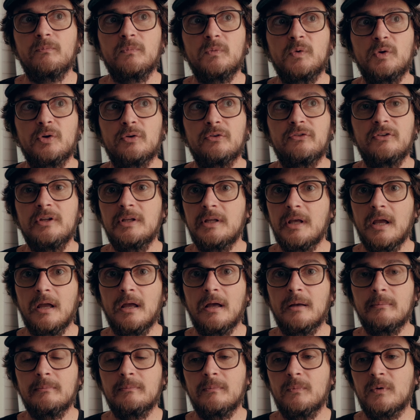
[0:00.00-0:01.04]
your
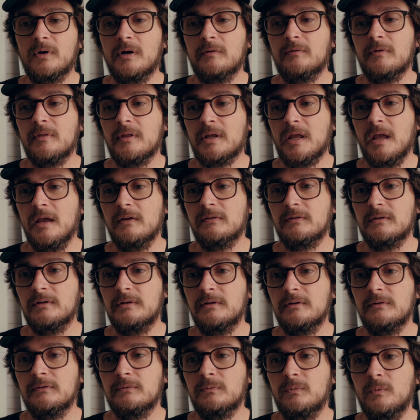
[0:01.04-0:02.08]
Zcam, whatever the case
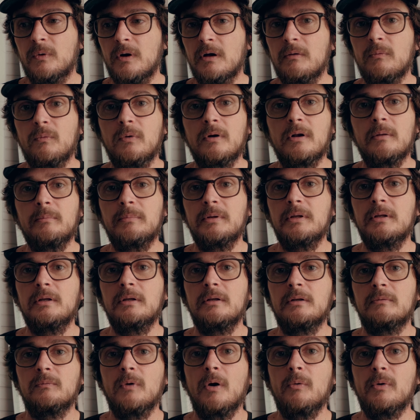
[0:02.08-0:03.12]
is? What would it
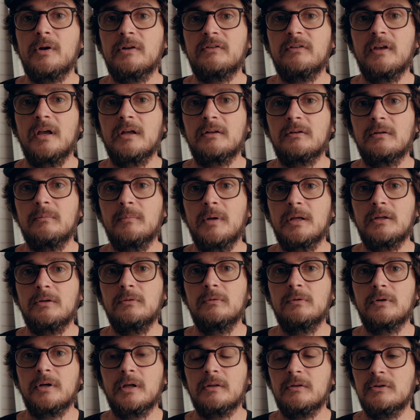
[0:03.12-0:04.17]
be? What would it take to make you
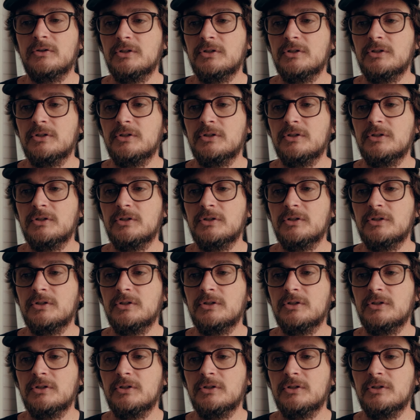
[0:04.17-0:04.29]
look at the